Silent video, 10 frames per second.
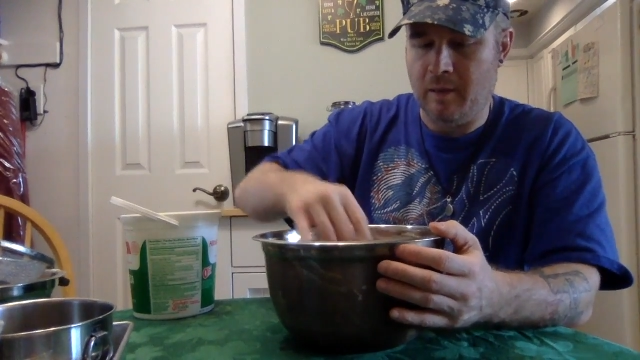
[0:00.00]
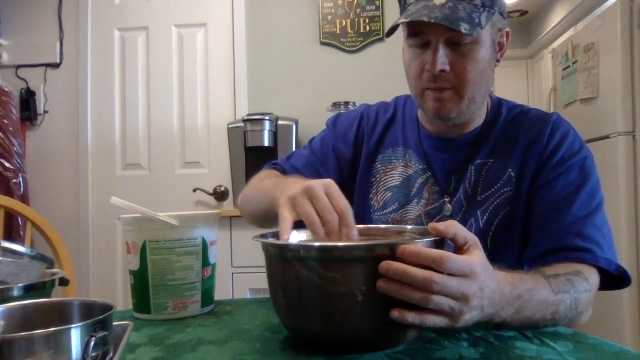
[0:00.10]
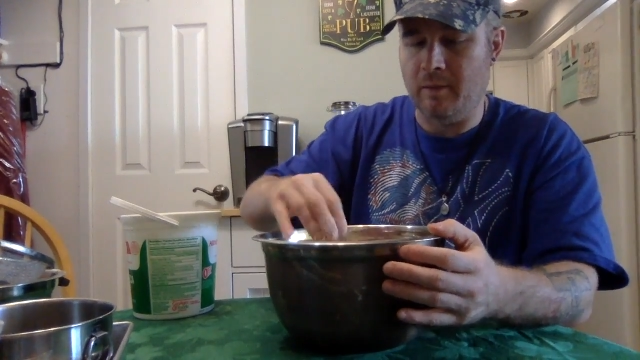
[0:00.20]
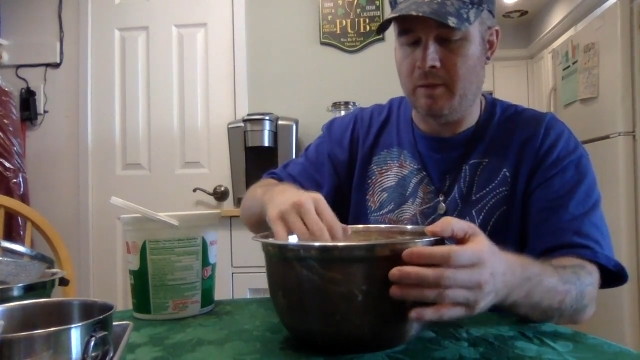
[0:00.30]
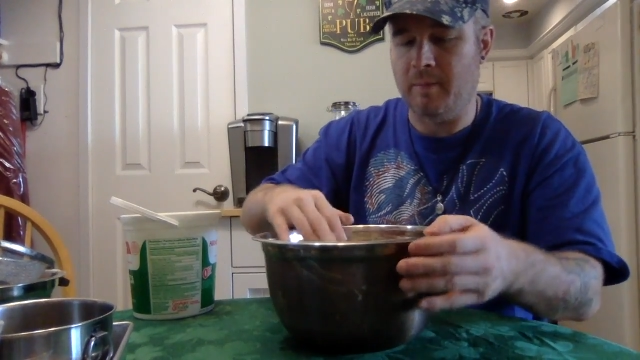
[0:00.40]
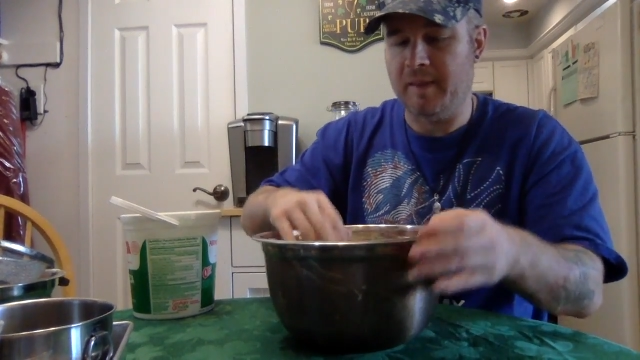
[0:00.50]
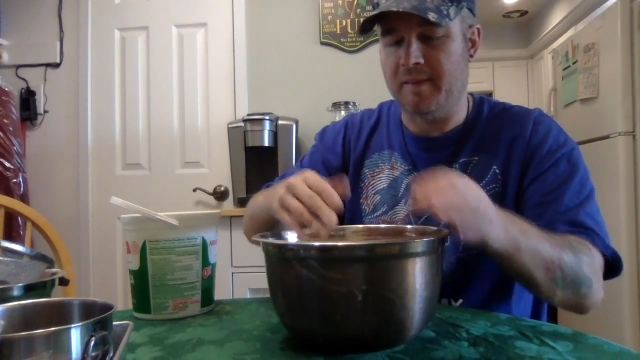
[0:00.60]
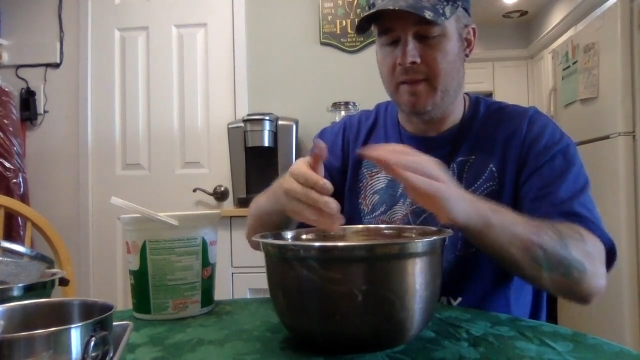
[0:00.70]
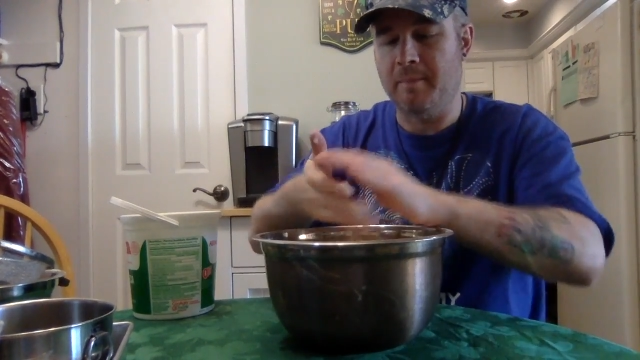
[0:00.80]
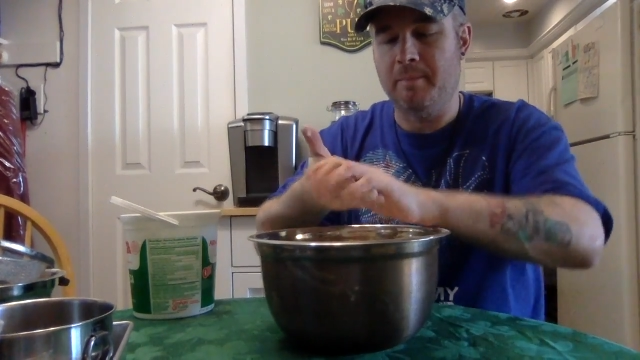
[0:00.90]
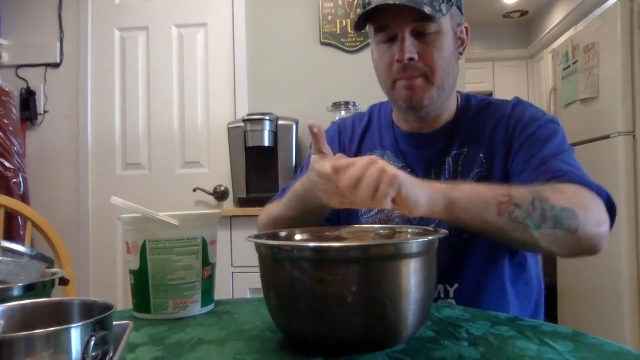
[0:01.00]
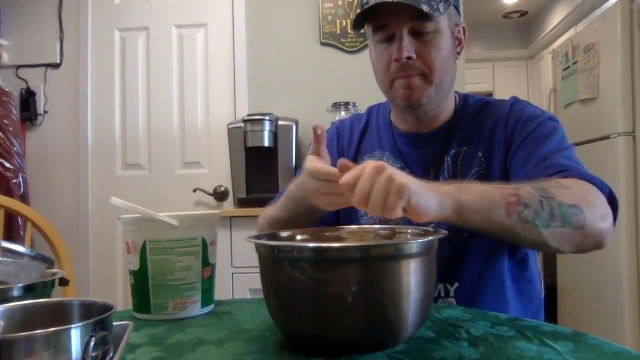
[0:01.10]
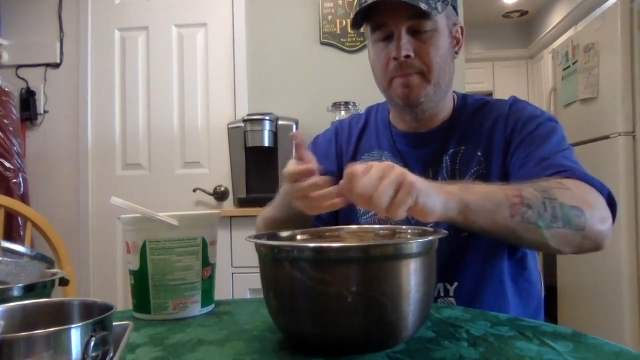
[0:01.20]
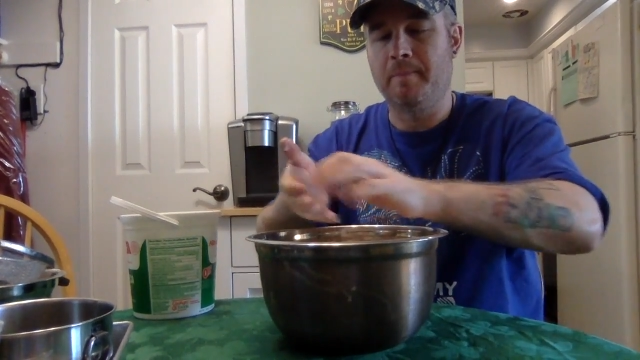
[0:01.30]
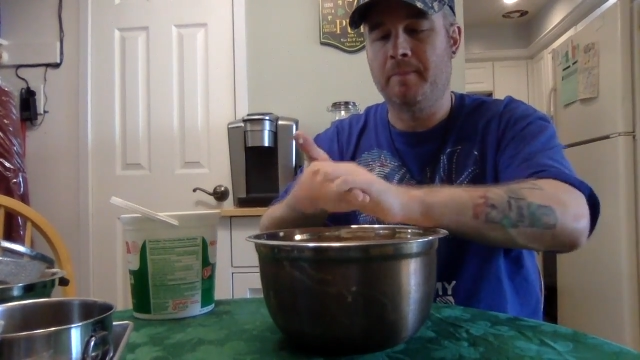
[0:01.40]
mix up.
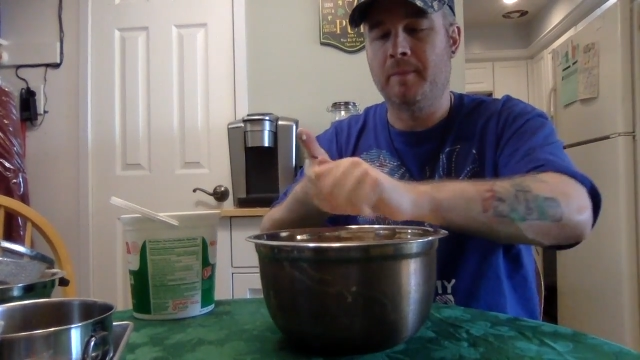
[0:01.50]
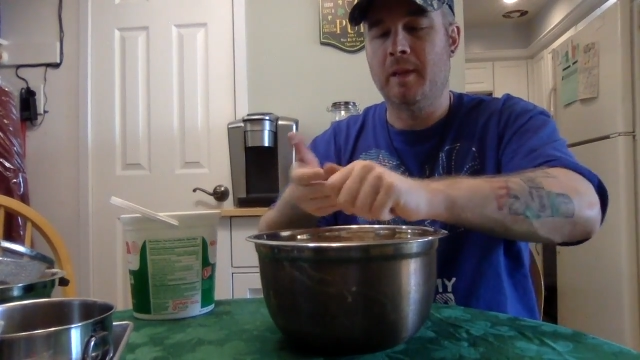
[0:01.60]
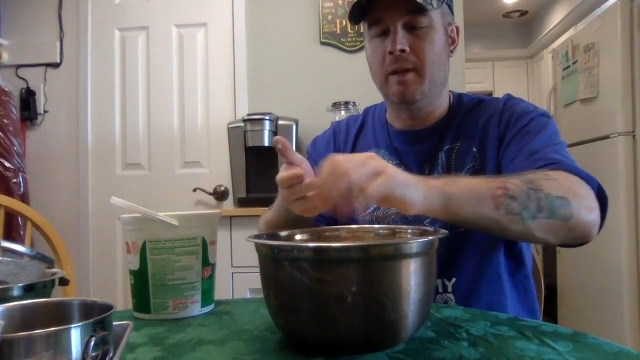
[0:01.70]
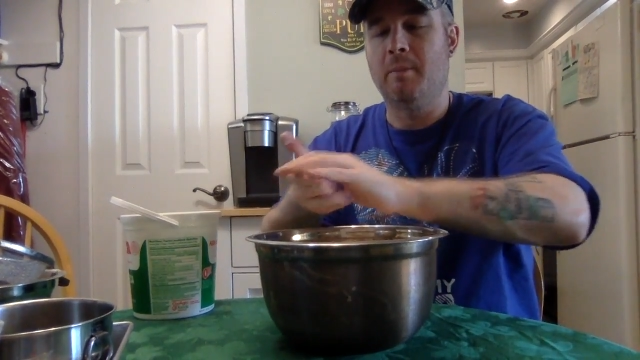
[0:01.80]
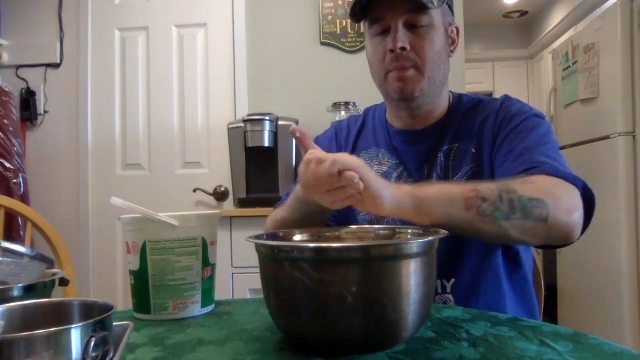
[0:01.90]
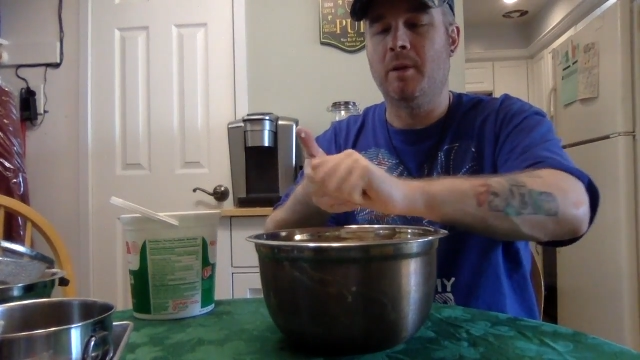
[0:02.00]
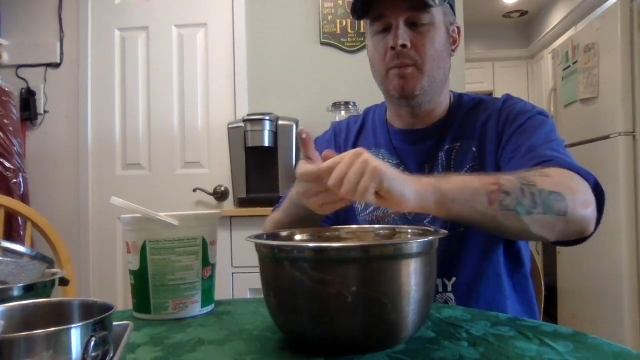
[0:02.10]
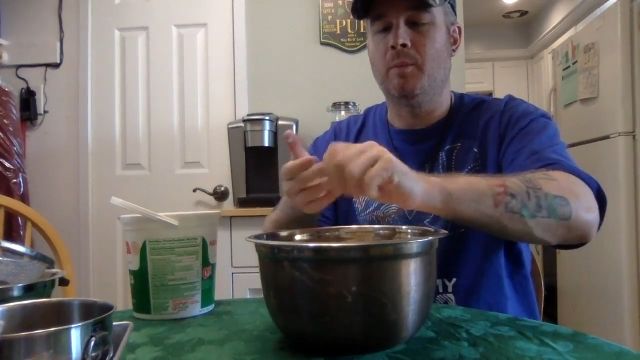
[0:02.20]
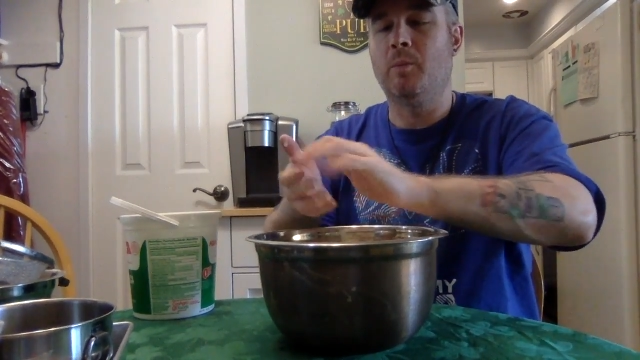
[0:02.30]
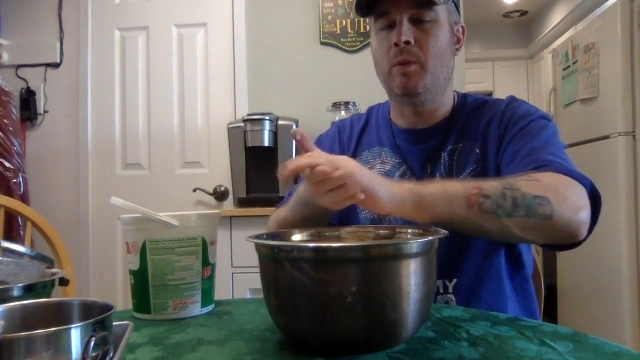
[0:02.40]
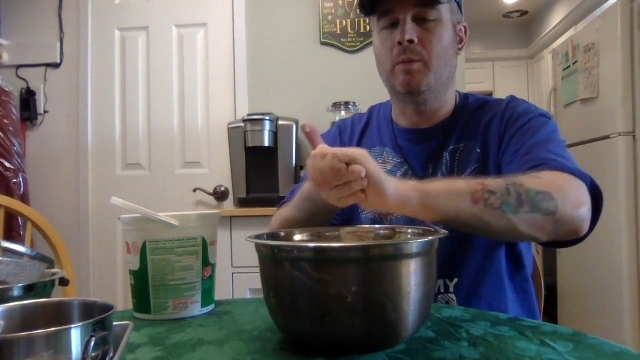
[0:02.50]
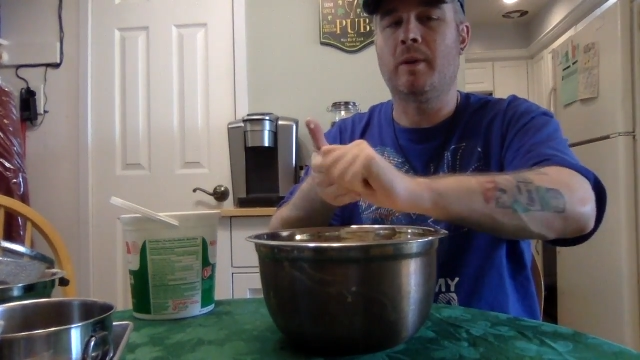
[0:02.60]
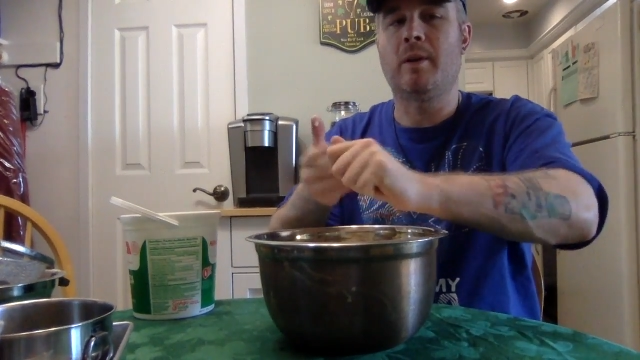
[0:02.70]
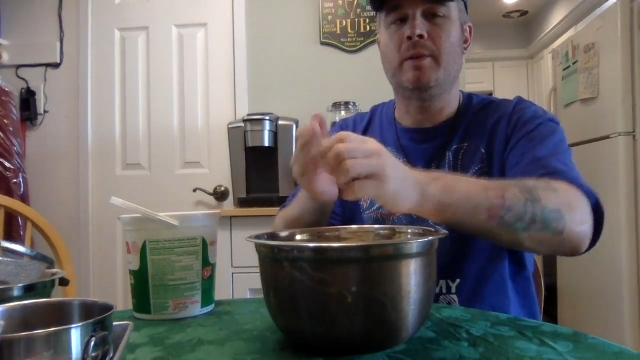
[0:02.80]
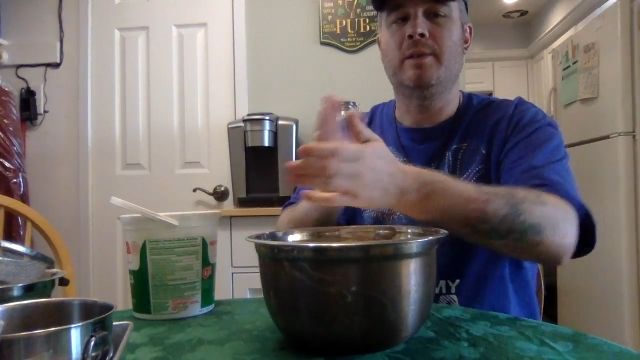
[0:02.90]
But what we're
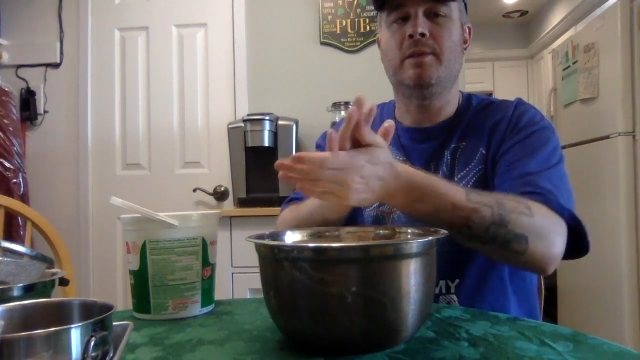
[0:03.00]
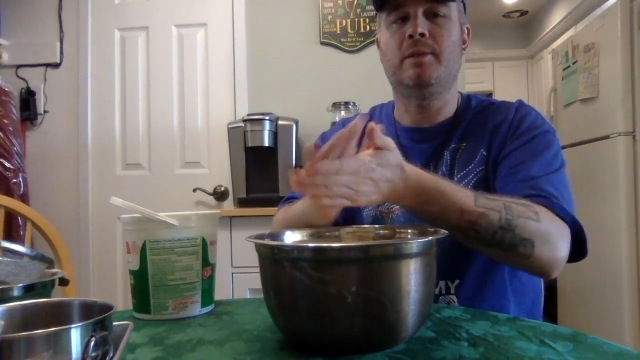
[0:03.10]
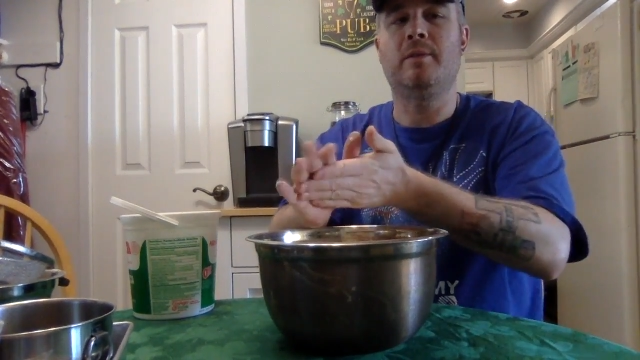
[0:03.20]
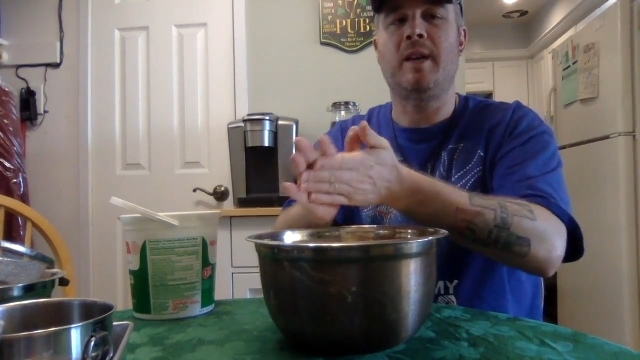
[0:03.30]
going to do